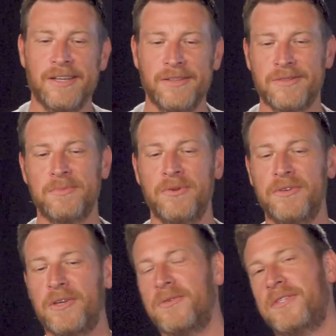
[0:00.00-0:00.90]
this
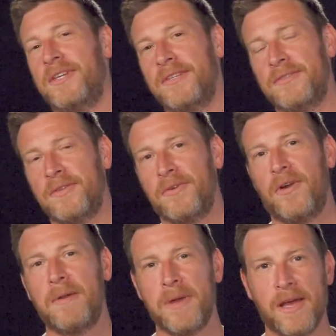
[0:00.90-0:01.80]
movie. Go see it. It's The
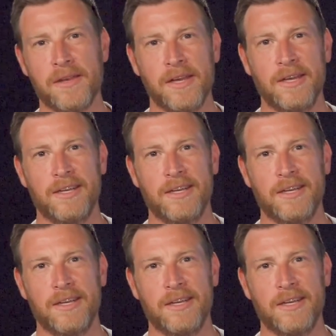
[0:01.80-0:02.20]
Gray Man.